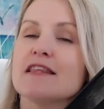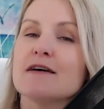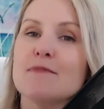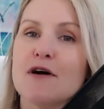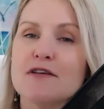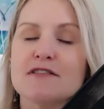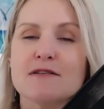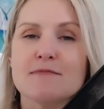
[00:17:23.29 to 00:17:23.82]
The
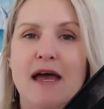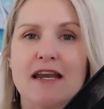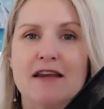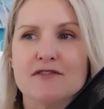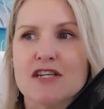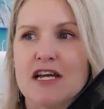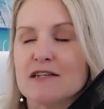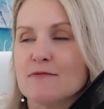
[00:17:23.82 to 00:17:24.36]
most amount of
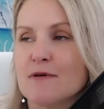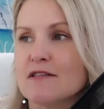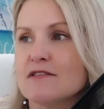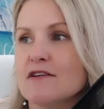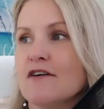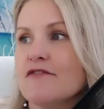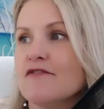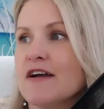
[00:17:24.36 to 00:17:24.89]
judgment.
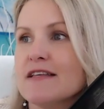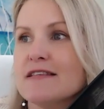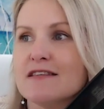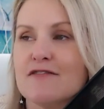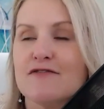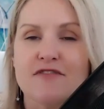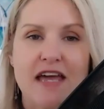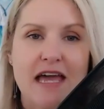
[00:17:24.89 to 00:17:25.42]
So, friends
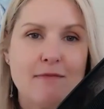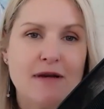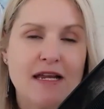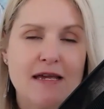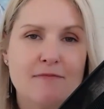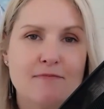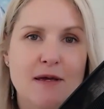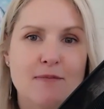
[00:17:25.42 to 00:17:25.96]
and
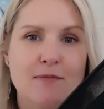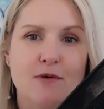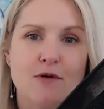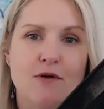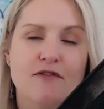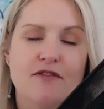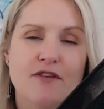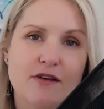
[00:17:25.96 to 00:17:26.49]
family, people